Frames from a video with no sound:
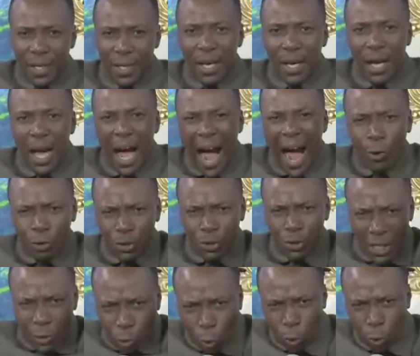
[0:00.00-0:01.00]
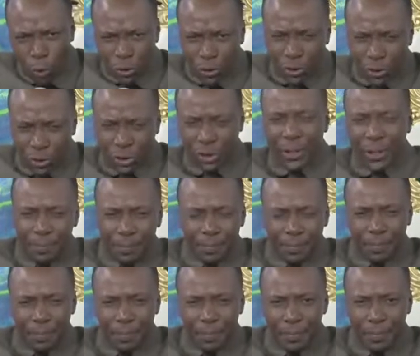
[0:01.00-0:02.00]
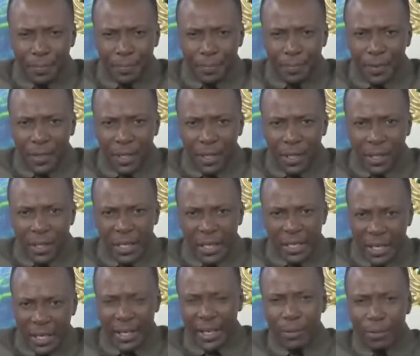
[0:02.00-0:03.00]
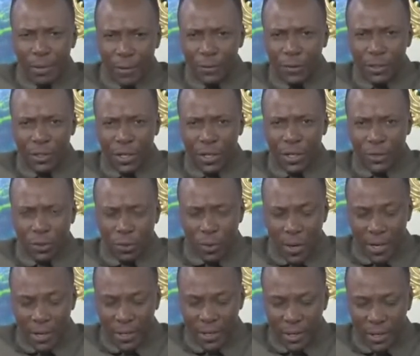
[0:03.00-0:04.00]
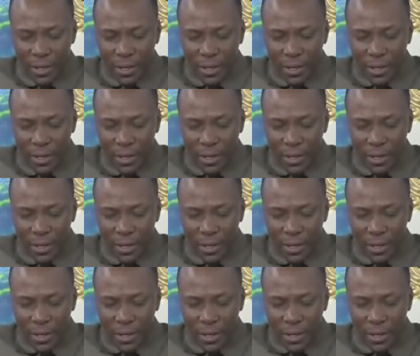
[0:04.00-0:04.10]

Hautakosa in the name of Jesus Christ.